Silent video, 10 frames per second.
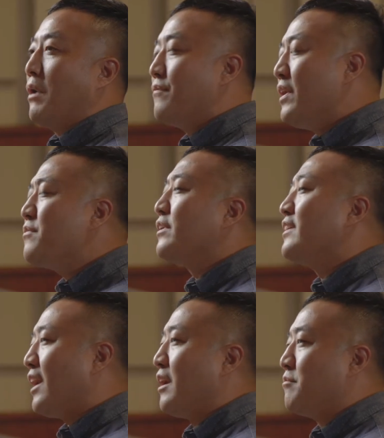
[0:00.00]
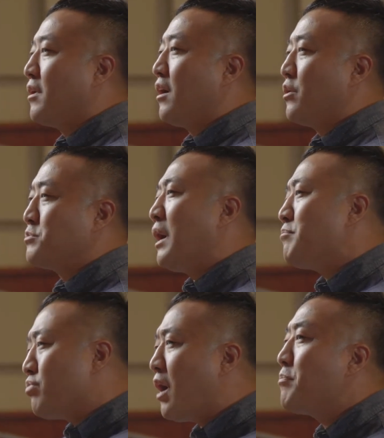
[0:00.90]
My favorite game, it was my
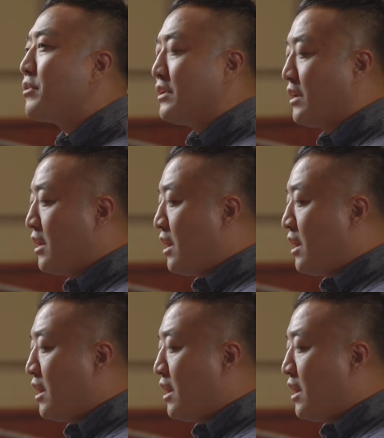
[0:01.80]
property,